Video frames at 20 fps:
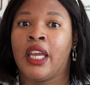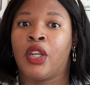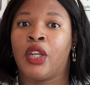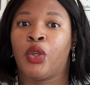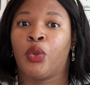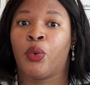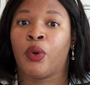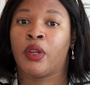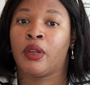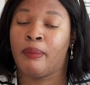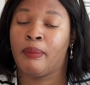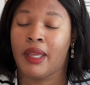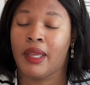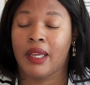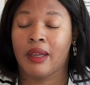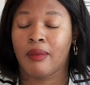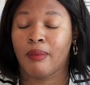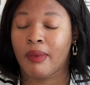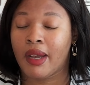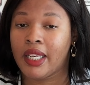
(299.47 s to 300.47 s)
and you want to
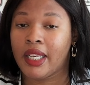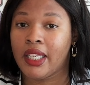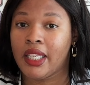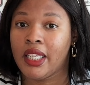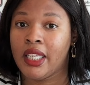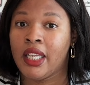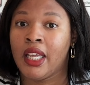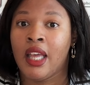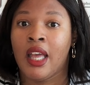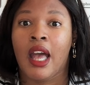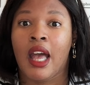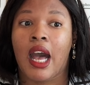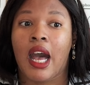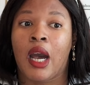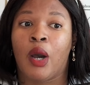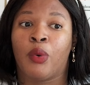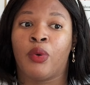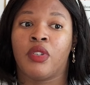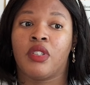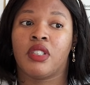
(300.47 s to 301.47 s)
make money,
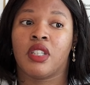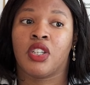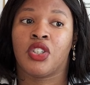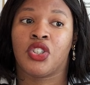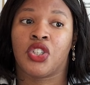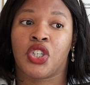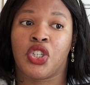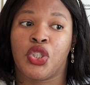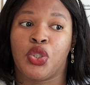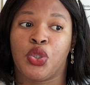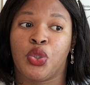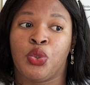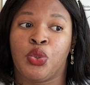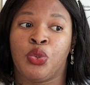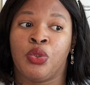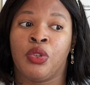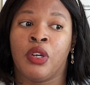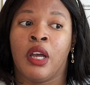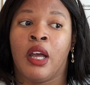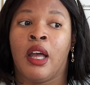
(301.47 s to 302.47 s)
I would suggest
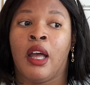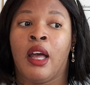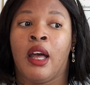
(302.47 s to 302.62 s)
you